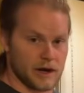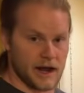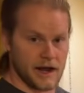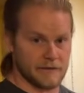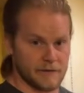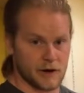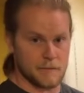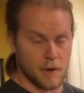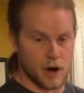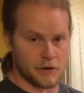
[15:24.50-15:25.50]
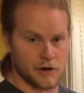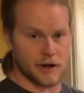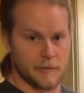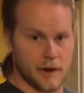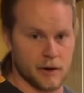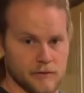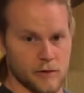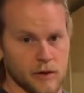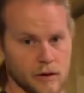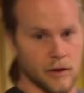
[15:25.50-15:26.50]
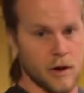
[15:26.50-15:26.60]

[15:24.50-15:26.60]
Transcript: gonna add a very moderate amount of oil.